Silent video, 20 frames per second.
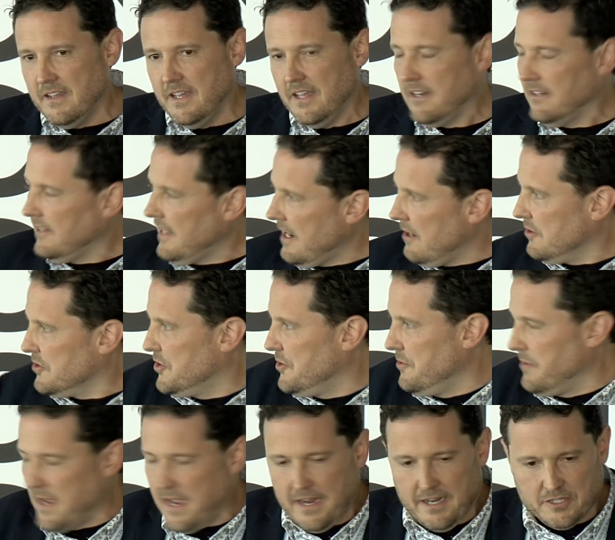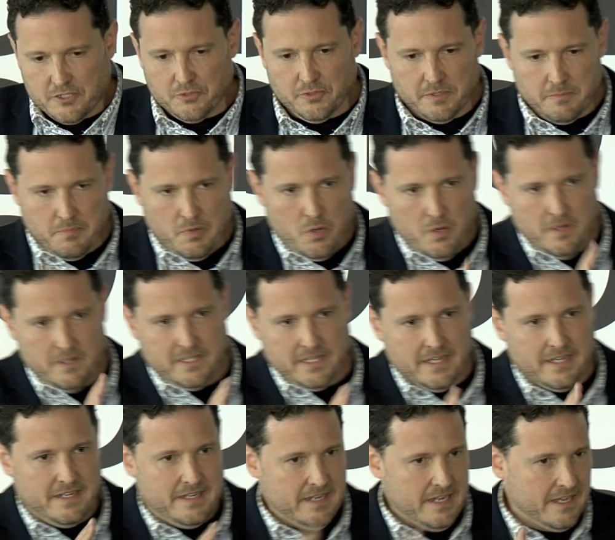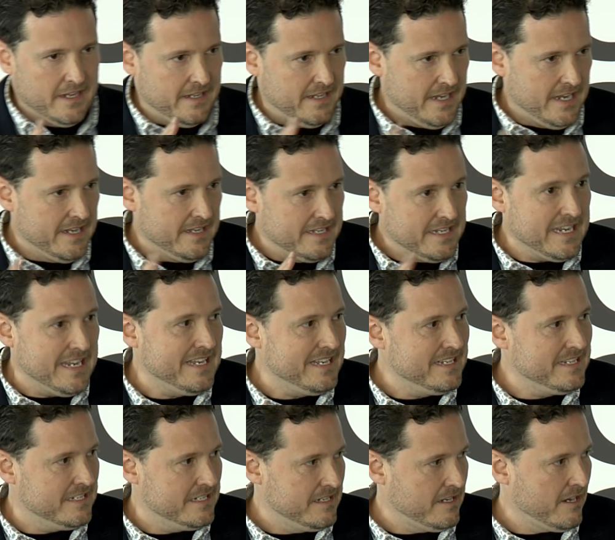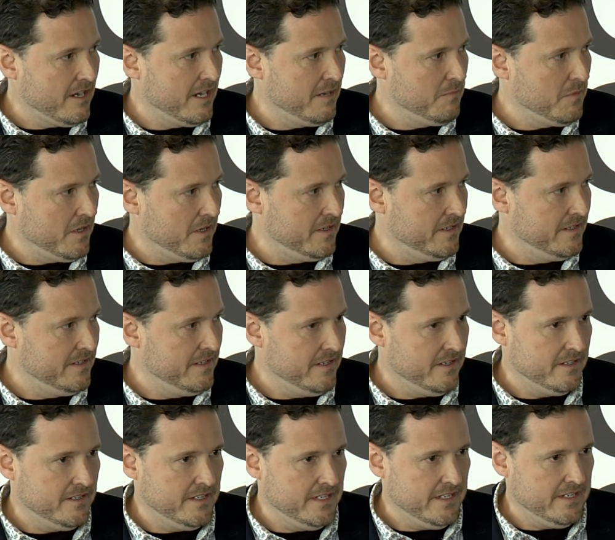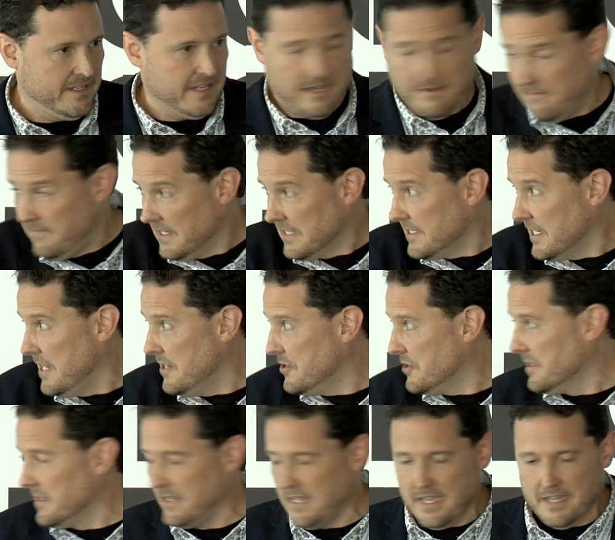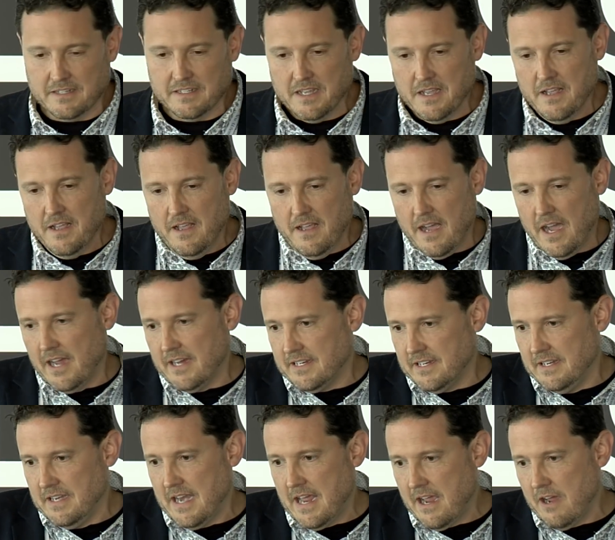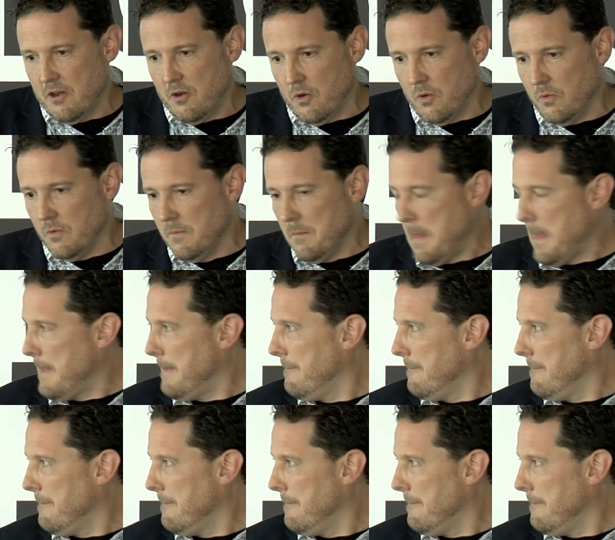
it allows you to actually put an end time in that fixation. That I can now